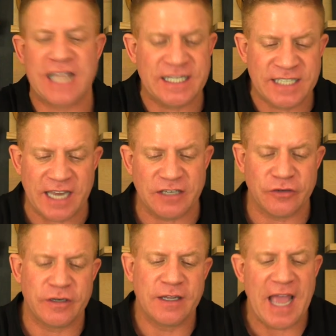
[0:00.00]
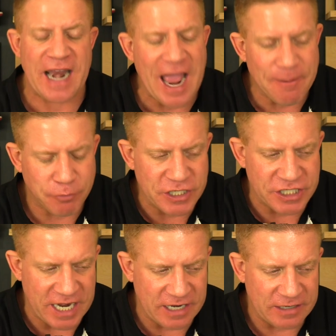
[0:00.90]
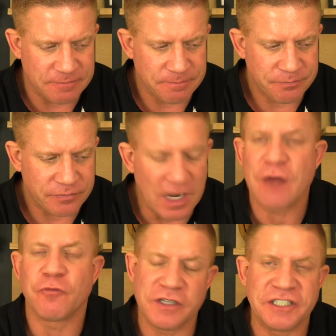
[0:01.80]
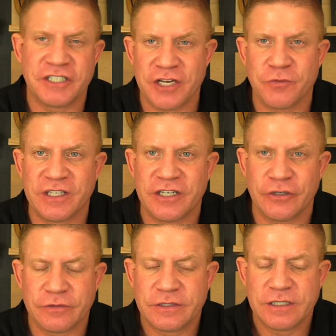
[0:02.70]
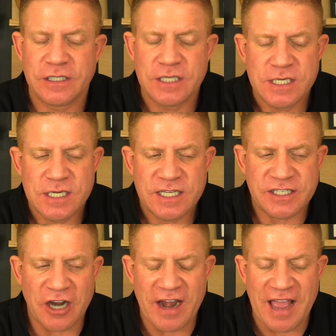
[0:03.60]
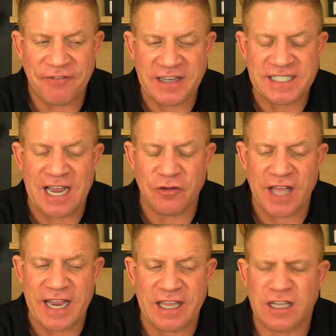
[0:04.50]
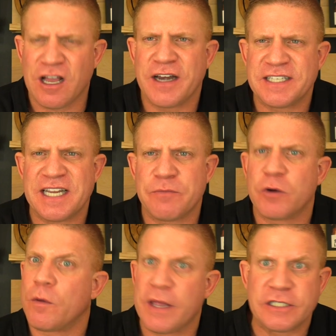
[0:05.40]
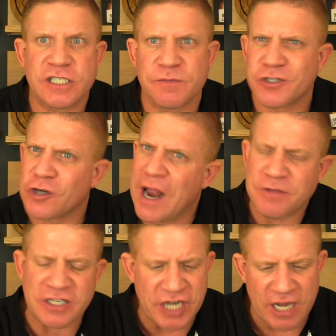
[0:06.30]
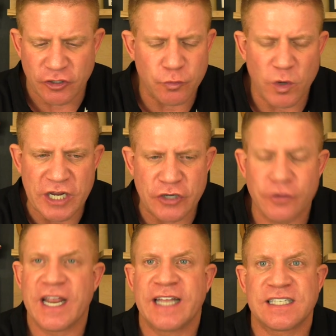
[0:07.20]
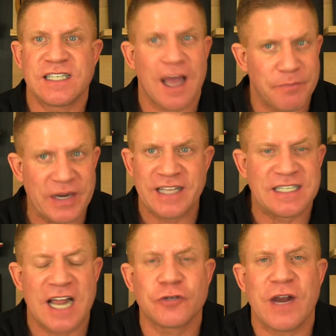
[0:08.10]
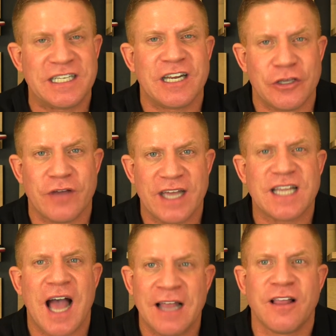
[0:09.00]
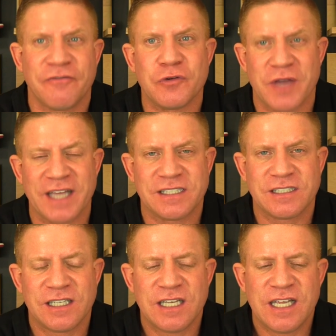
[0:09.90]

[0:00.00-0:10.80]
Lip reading: That's it, dude. And I appreciate it. I really genuinely do. Sorry, if I sound like a condescending prick, I'm like, just subscribe to the channel, dude. What are you doing? It's not directed at you guys. I love you guys.